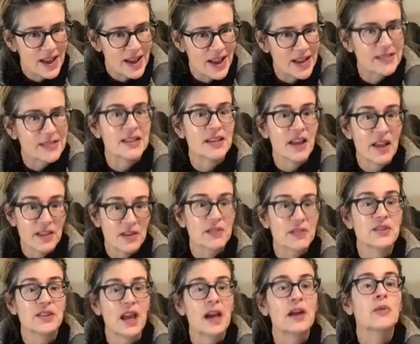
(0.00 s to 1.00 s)
as another
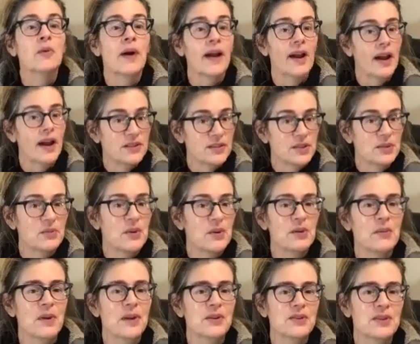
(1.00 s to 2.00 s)
segue, I just want to
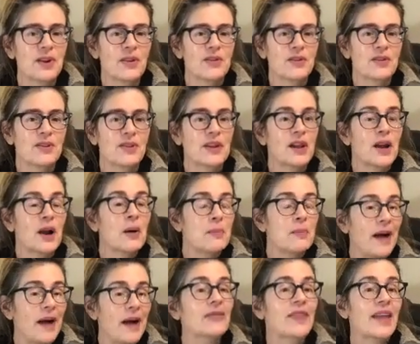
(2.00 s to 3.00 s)
mention another thing
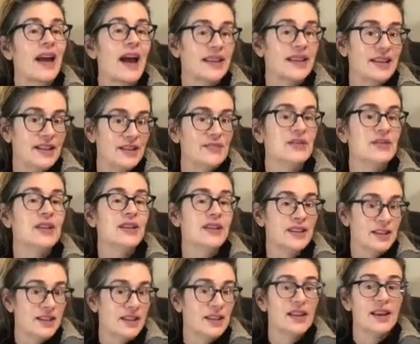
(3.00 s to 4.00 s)
about that
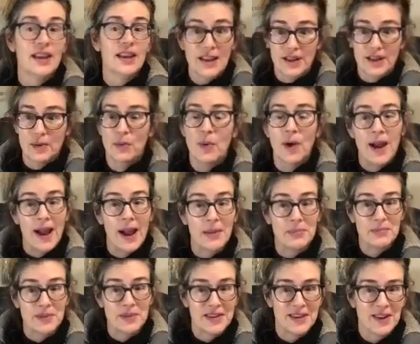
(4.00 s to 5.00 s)
evening, what
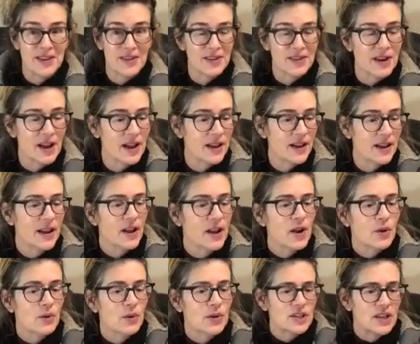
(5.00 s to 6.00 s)
happened the other night,
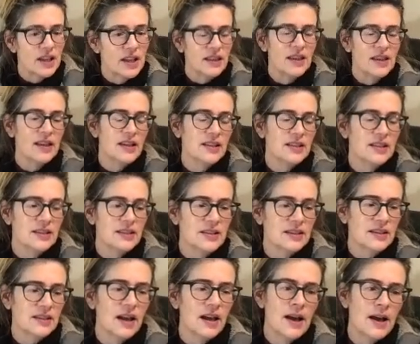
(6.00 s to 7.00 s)
which I think is
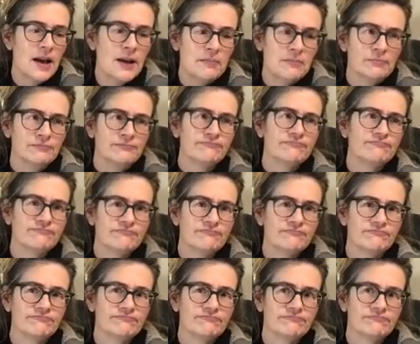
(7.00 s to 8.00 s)
um,
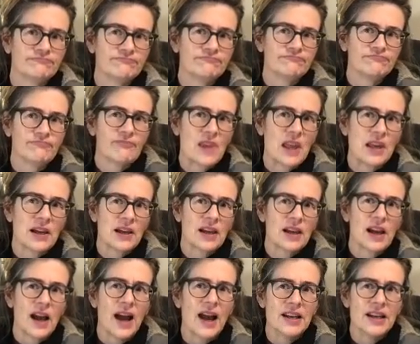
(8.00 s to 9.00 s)

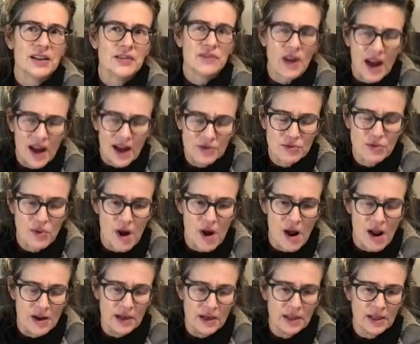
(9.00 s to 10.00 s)
kind of
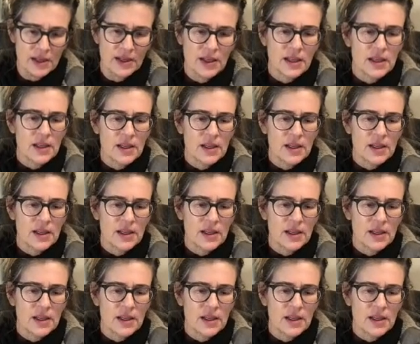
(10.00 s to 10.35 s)
ironic.